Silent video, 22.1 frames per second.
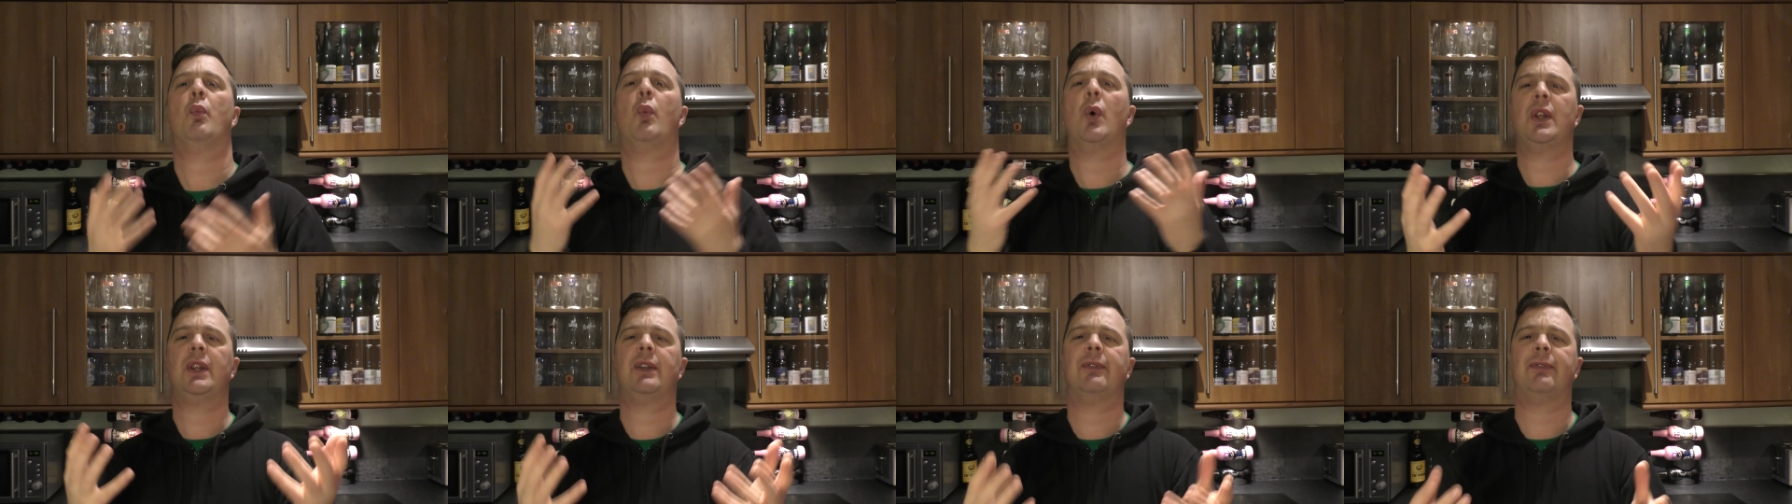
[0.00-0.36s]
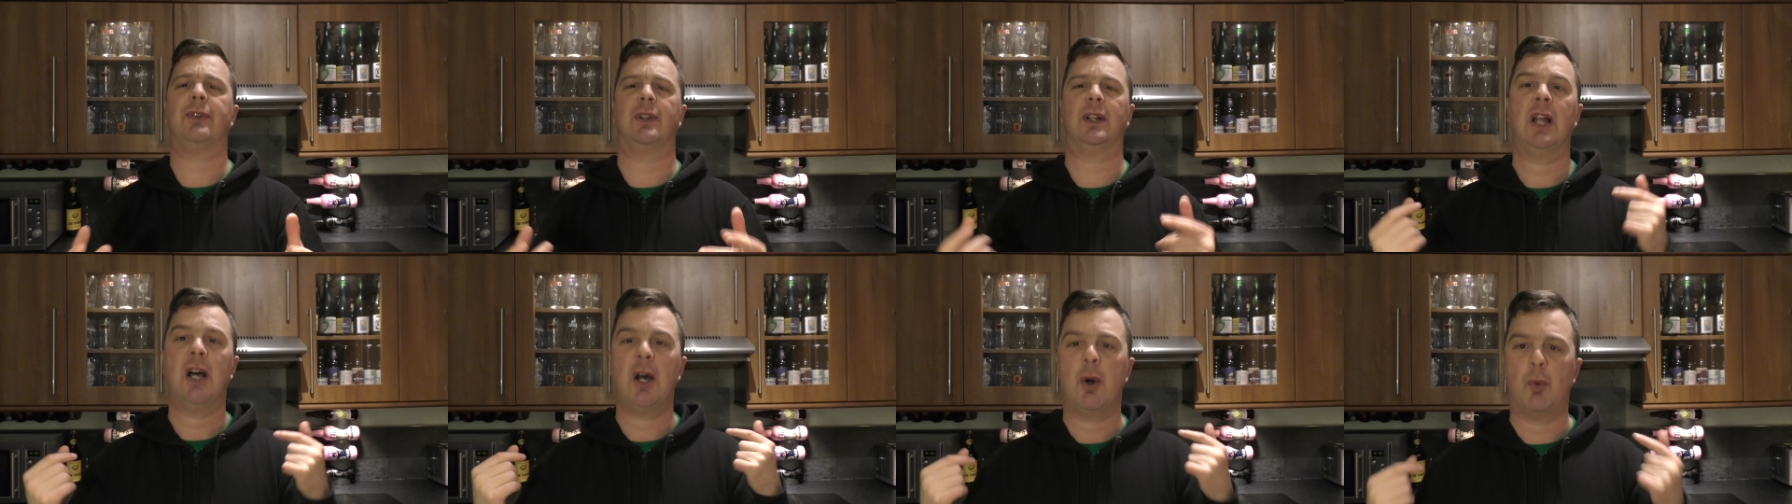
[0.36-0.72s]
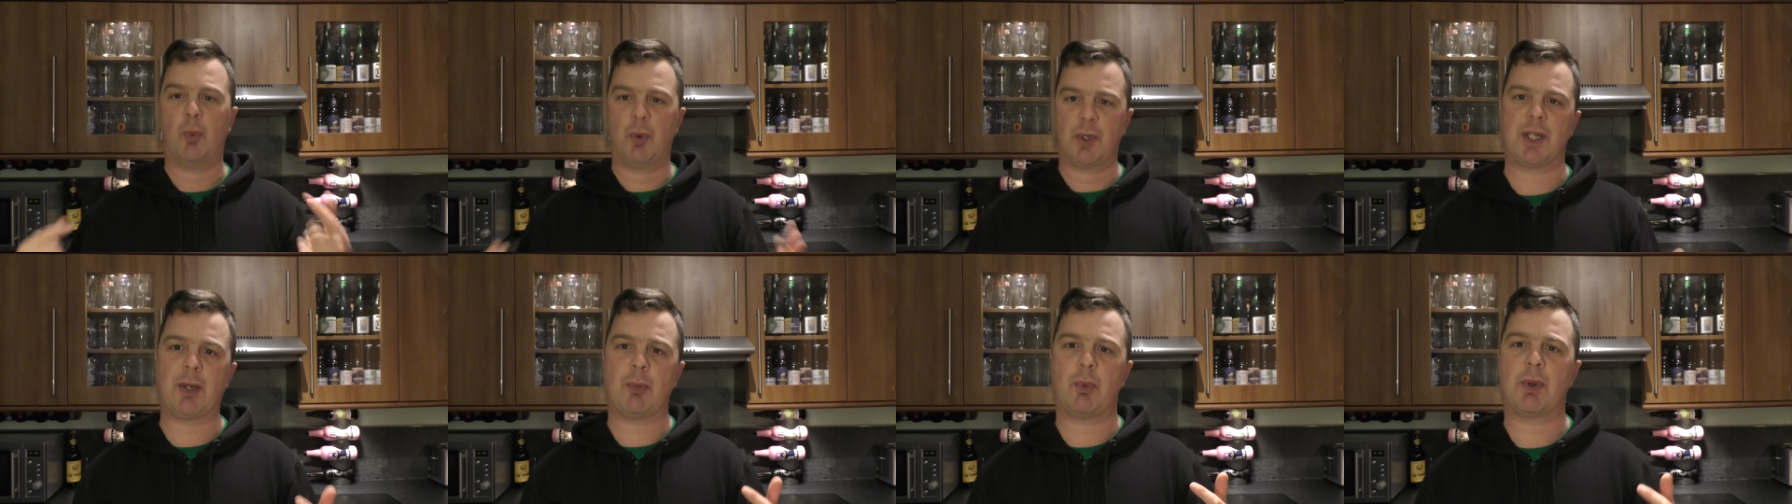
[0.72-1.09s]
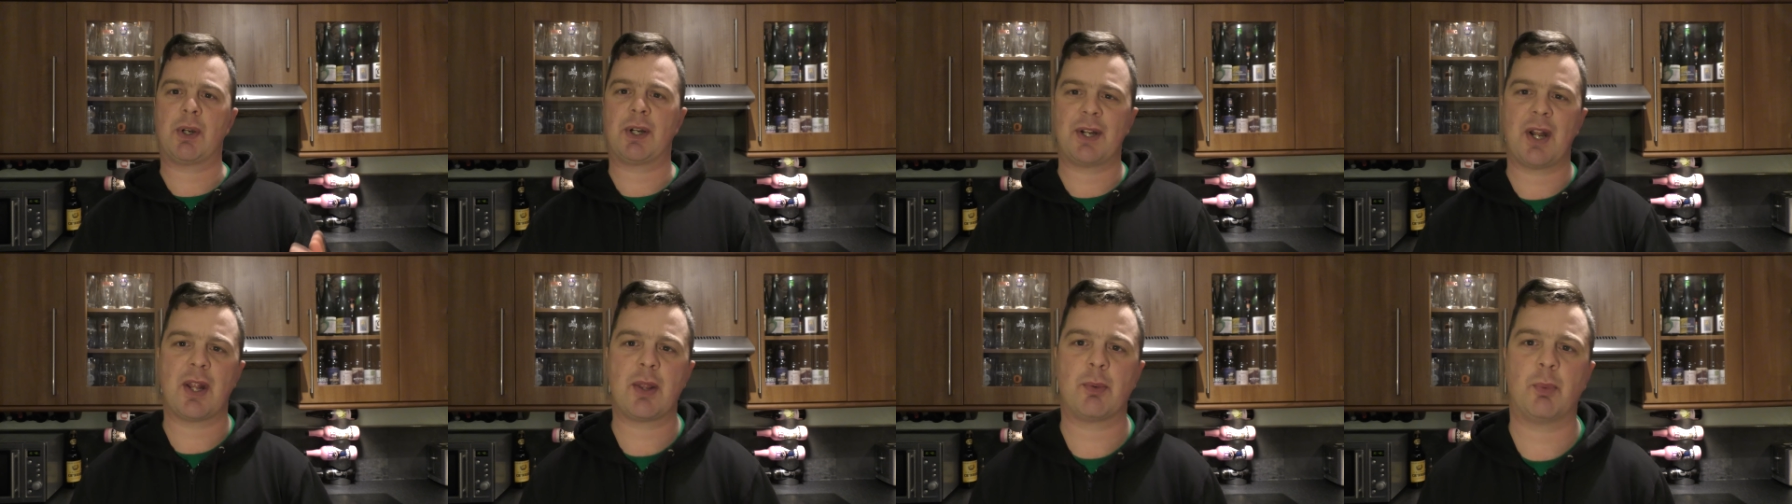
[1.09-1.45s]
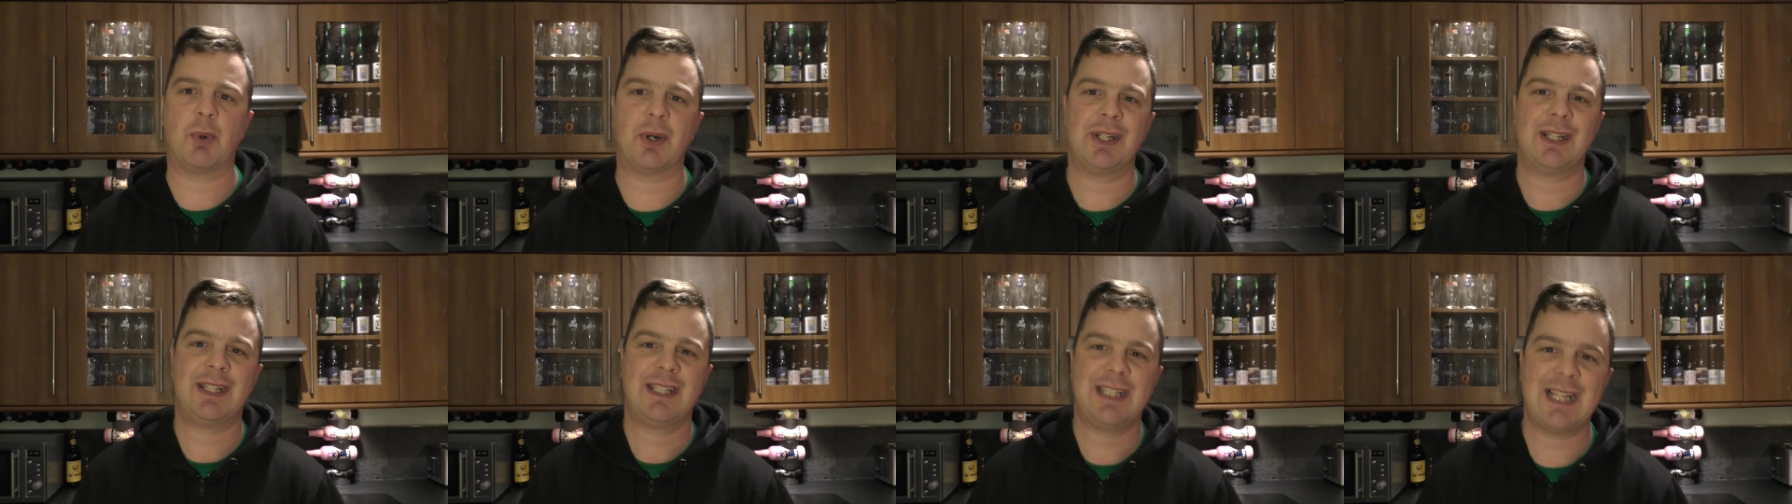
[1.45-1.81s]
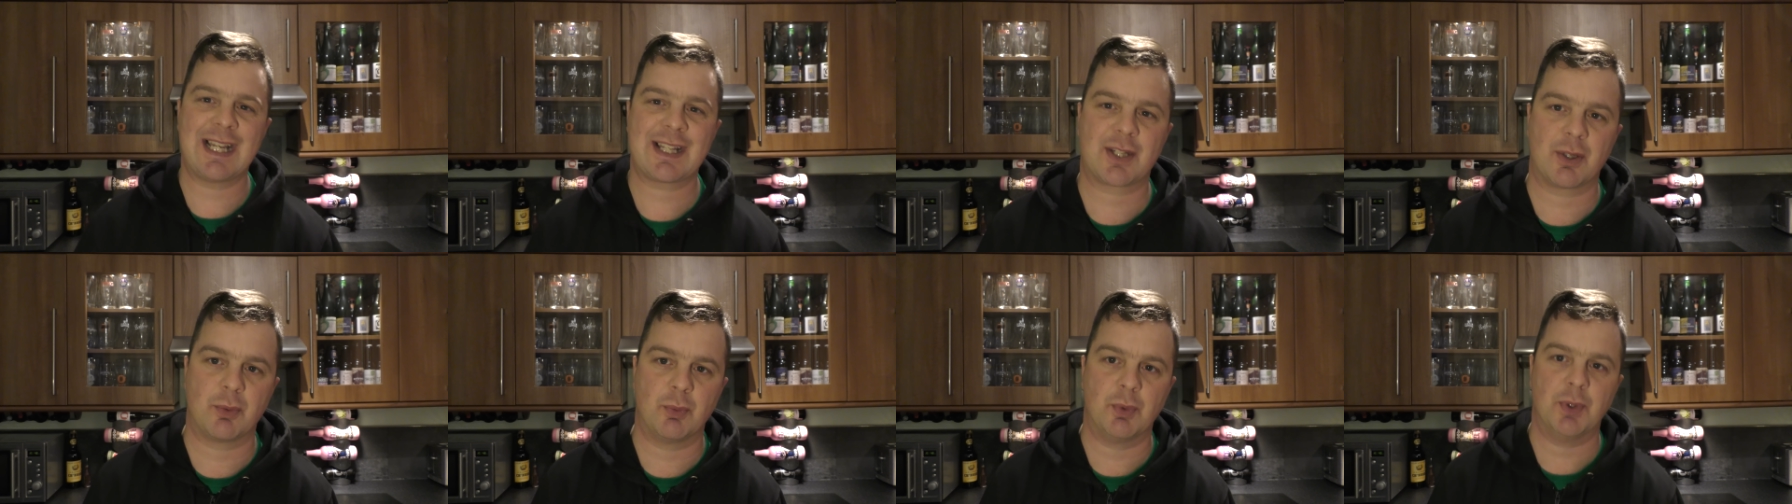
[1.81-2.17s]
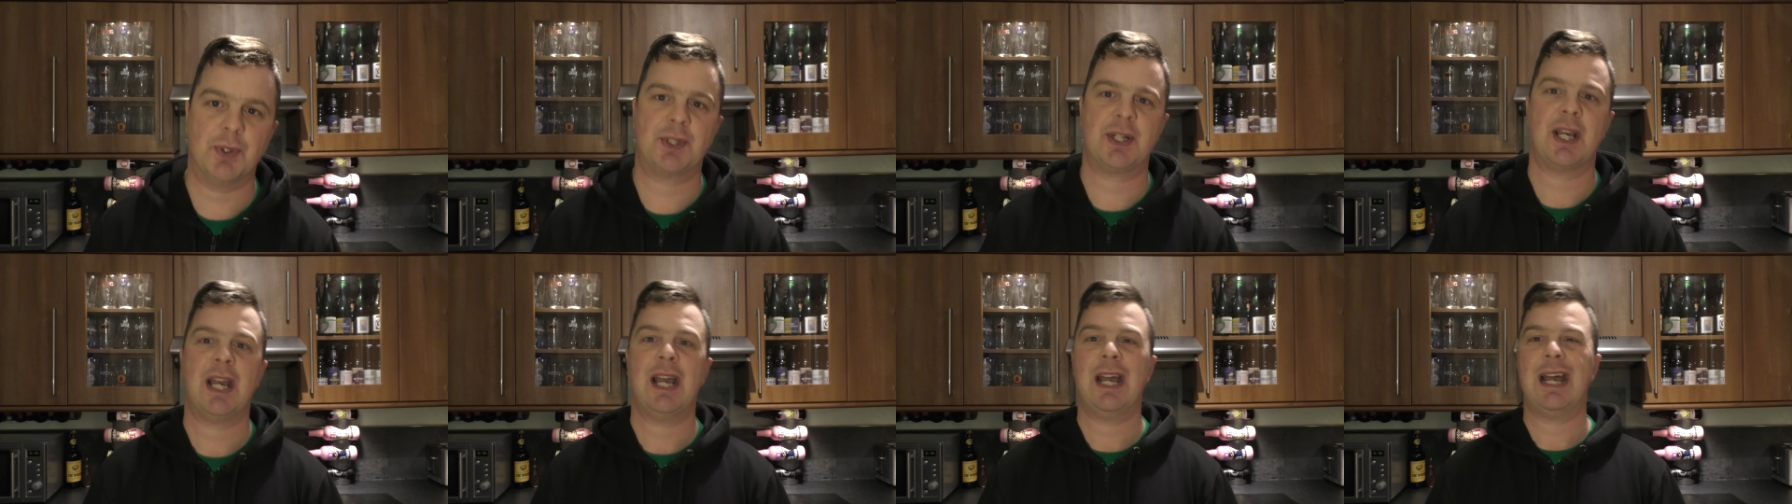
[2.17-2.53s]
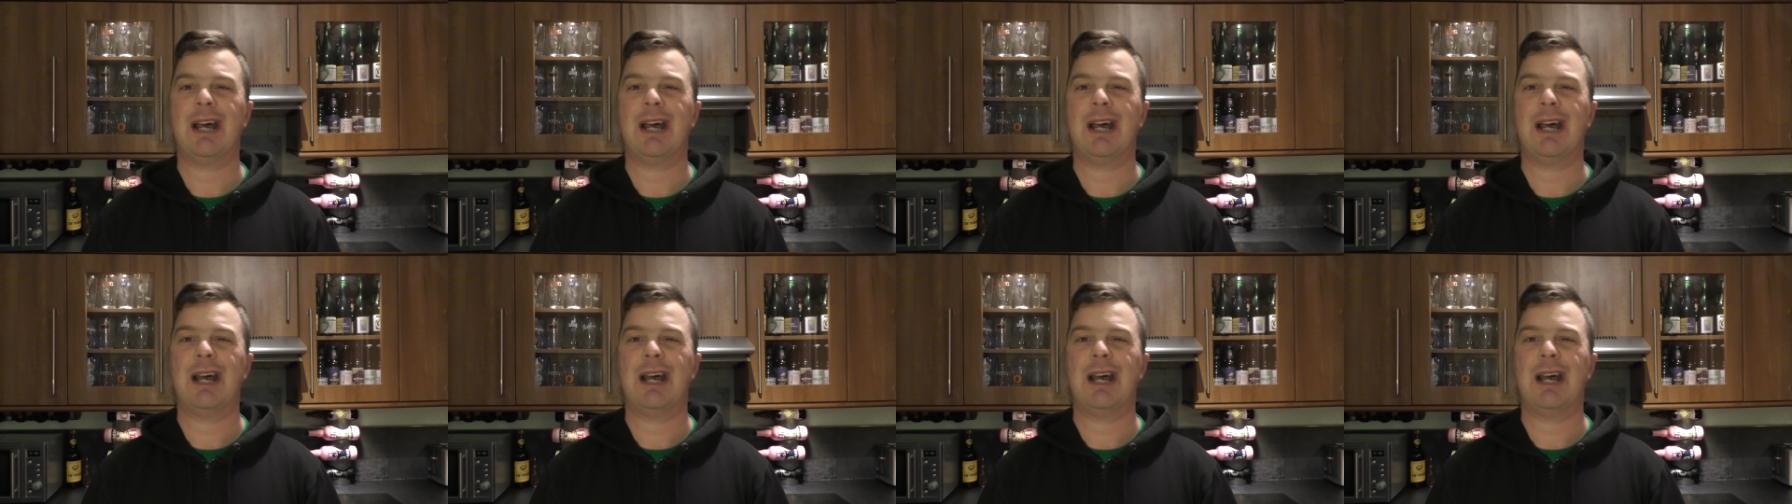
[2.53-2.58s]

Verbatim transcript: Wonderful. Would I want another one? Yes, I would.